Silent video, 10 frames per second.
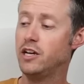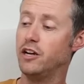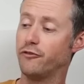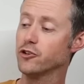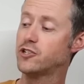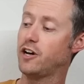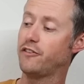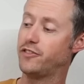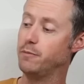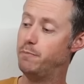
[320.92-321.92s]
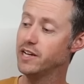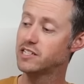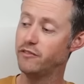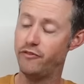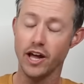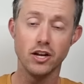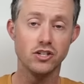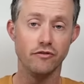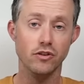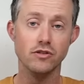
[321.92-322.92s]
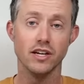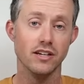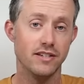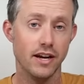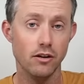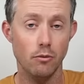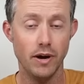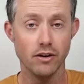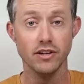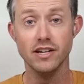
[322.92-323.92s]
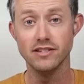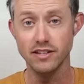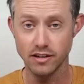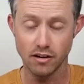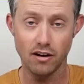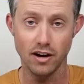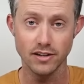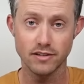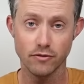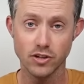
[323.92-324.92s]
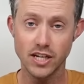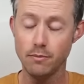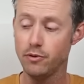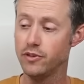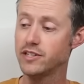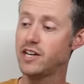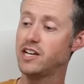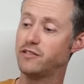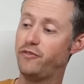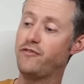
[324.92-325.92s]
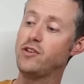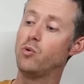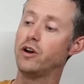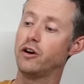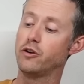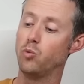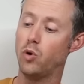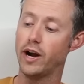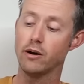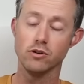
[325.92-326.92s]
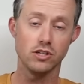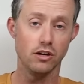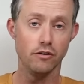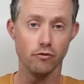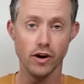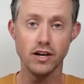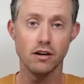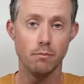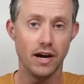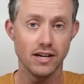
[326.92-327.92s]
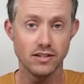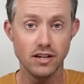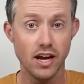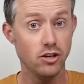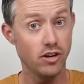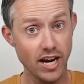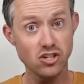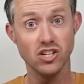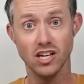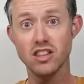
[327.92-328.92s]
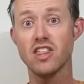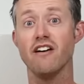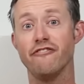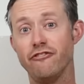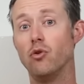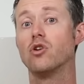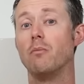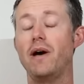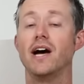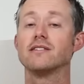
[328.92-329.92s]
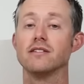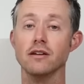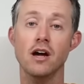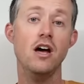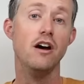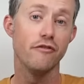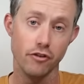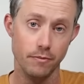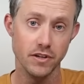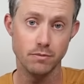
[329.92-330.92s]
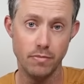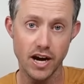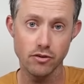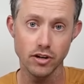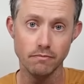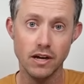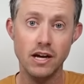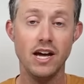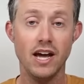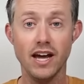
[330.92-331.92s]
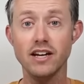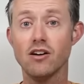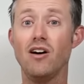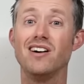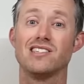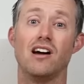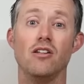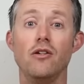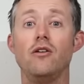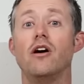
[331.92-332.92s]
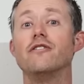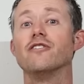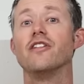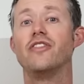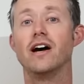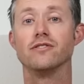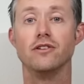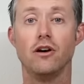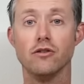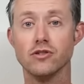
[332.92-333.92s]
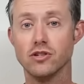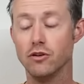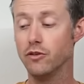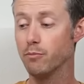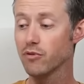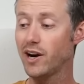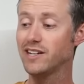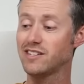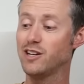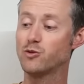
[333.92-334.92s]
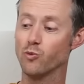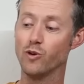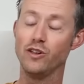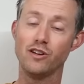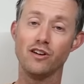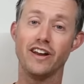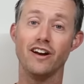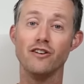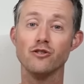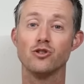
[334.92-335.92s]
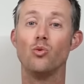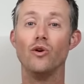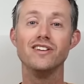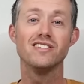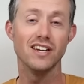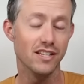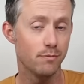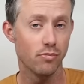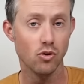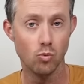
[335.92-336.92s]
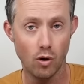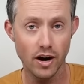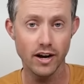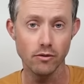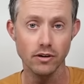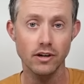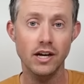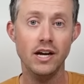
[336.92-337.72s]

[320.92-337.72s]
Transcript: Now, first off, the biggest advantage of using a standalone battery is the cost. For example, this has 5,100 watt hours of rated capacity, and you can actually get that full capacity from this battery. And it costs a little under $1,000, so the price is really good at under 20 cents per watt hour.